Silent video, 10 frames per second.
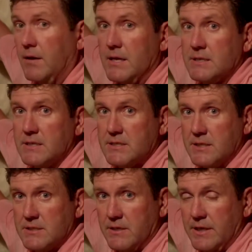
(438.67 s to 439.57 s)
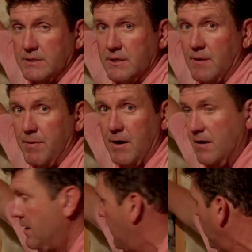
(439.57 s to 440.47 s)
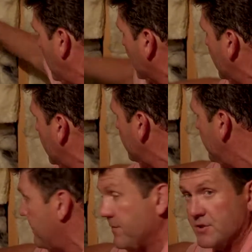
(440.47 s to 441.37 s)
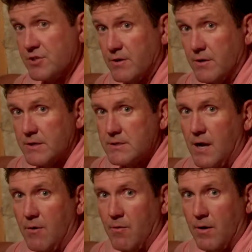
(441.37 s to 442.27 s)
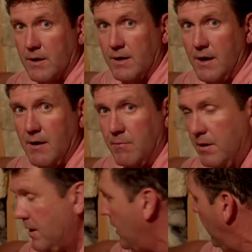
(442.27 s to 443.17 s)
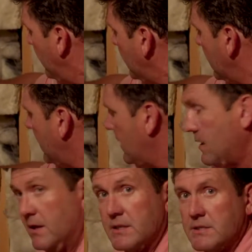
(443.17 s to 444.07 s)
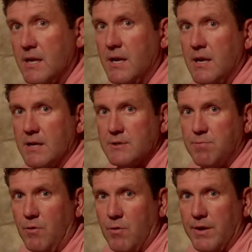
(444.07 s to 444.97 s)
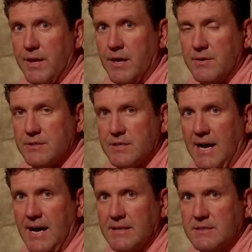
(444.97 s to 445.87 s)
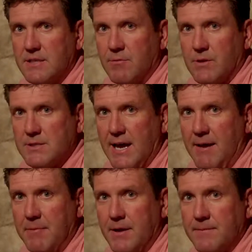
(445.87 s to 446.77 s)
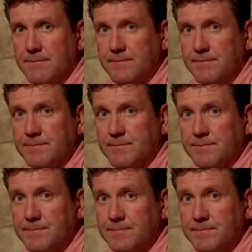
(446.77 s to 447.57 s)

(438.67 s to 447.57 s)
only is this insulation up here not working, but for sure it's not working down below. Let's explore the other side and see what's happening. Most of